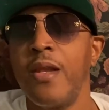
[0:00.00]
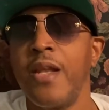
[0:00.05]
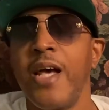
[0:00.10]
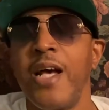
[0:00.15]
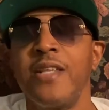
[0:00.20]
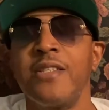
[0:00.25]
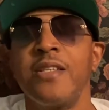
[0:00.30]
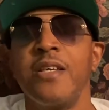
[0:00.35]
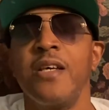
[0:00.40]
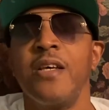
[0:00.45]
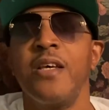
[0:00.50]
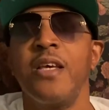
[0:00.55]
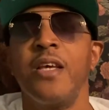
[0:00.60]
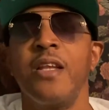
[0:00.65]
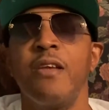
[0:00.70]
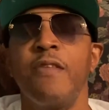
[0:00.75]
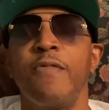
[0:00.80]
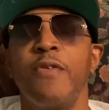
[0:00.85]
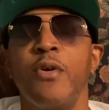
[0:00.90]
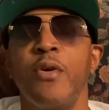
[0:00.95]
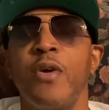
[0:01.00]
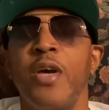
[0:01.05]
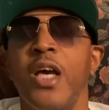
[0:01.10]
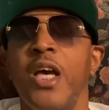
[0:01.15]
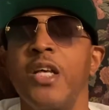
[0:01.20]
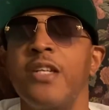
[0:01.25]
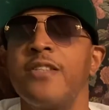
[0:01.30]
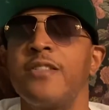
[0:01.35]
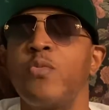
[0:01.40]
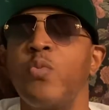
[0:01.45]
Nice uh, NFL
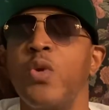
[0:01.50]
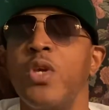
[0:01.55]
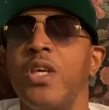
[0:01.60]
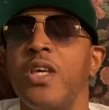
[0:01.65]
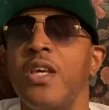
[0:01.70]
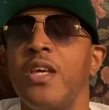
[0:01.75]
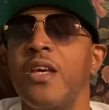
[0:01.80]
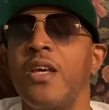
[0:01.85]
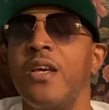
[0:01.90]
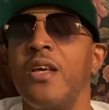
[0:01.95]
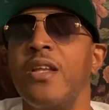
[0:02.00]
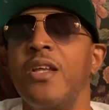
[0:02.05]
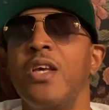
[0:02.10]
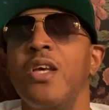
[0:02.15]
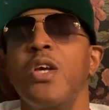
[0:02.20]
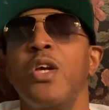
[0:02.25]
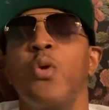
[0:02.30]
game this weekend.